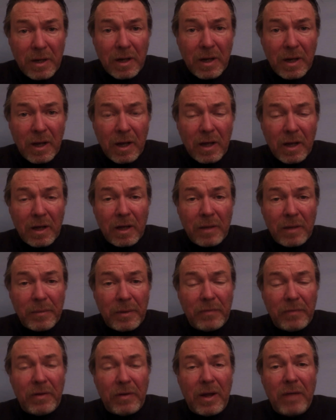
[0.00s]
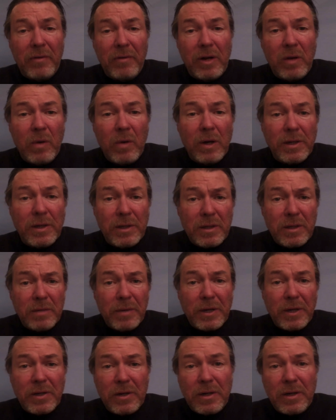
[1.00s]
Um, if you have any questions,
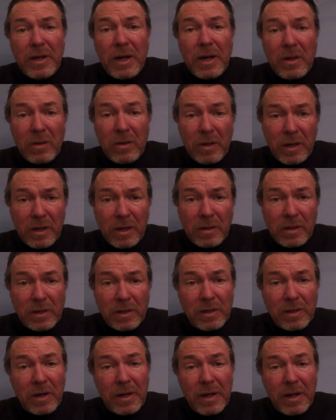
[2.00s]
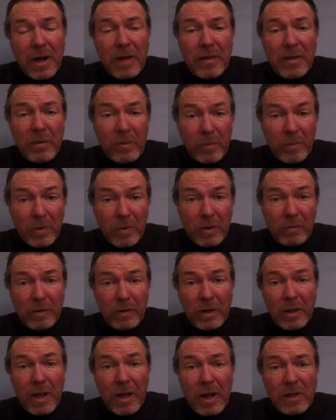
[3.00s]
make sure you take a look at the study guide that we went over
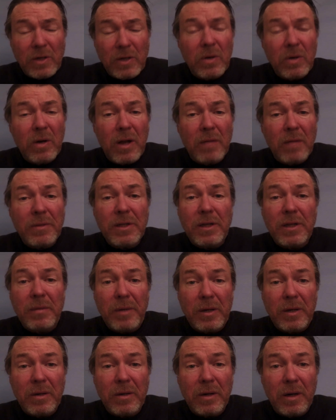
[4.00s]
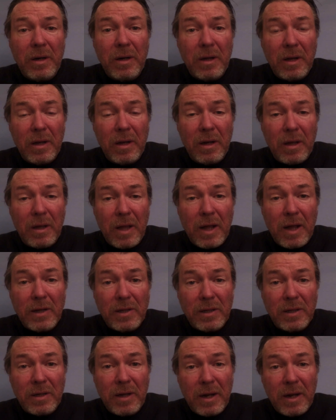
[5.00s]
in class or come and see me during uh,
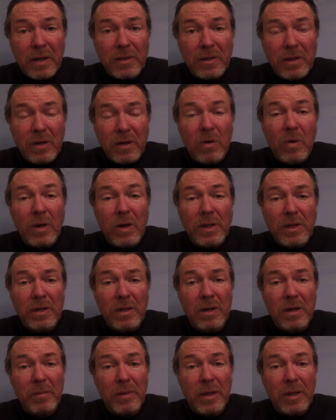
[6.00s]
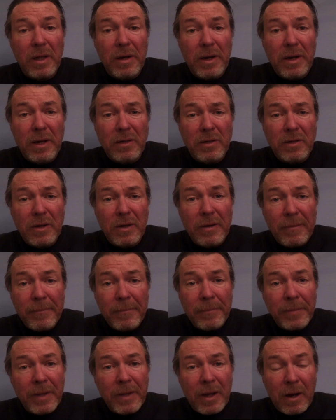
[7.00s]
class and ask a question. I'll be glad to answer it.
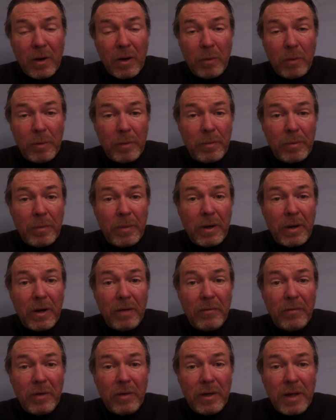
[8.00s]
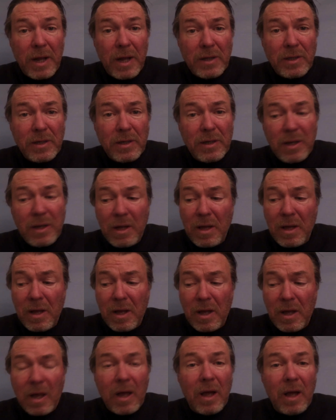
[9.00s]
I hope you're preparing for the test.
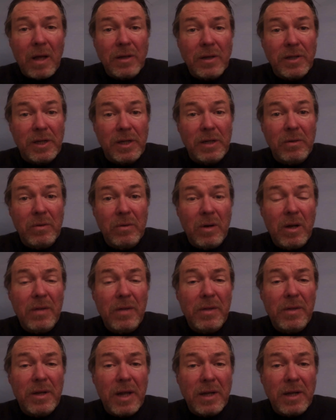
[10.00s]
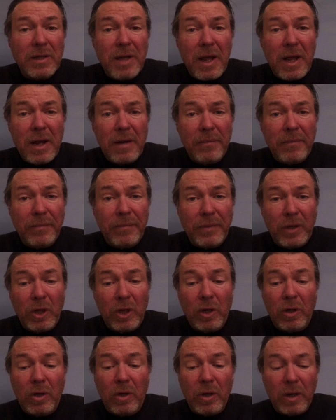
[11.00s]
Uh, see you on the test day.
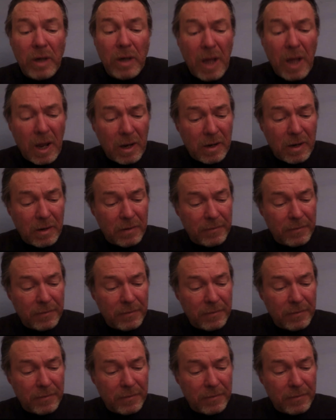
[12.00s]
Good luck.